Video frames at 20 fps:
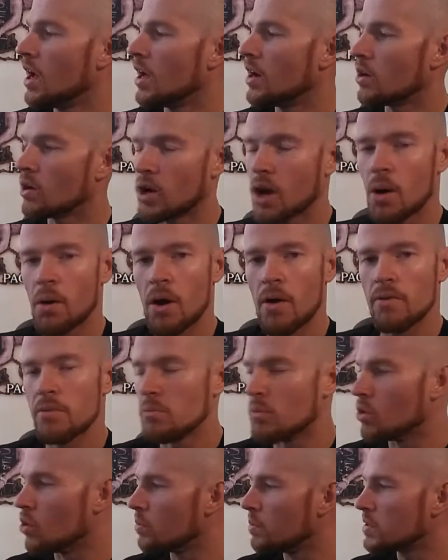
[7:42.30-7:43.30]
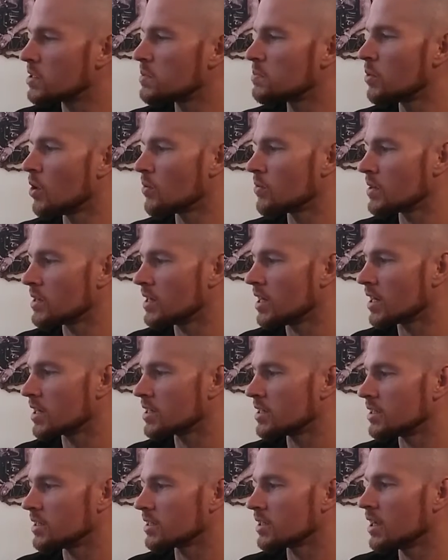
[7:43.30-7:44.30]
and I'll go over more. But spot
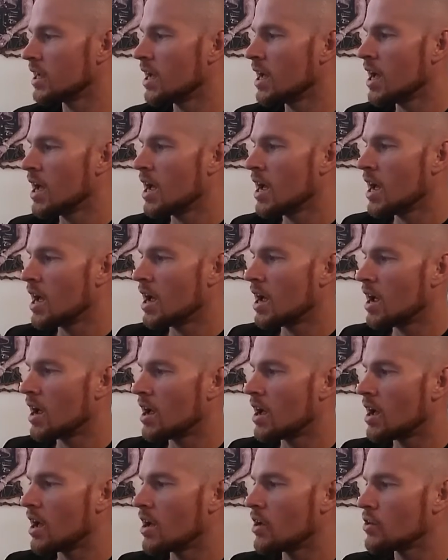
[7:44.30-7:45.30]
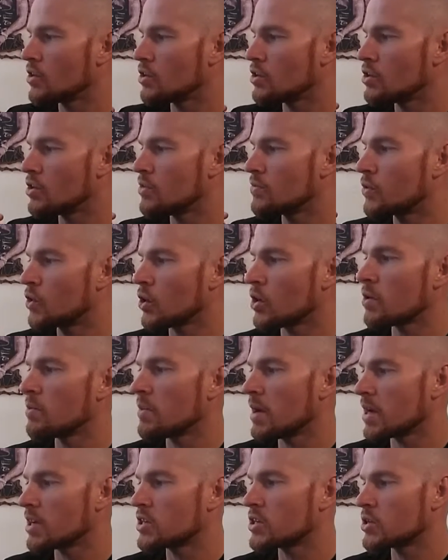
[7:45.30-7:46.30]
reduction, you've got
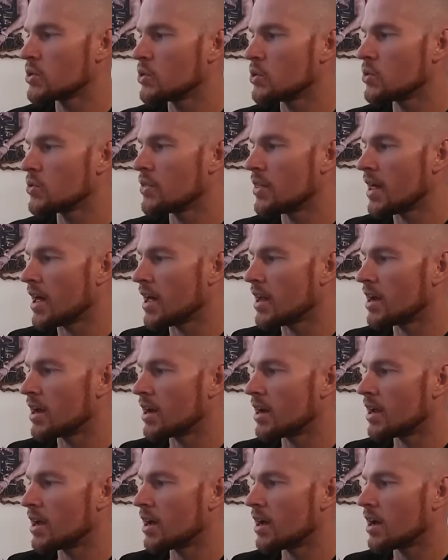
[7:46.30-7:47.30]
to make sure that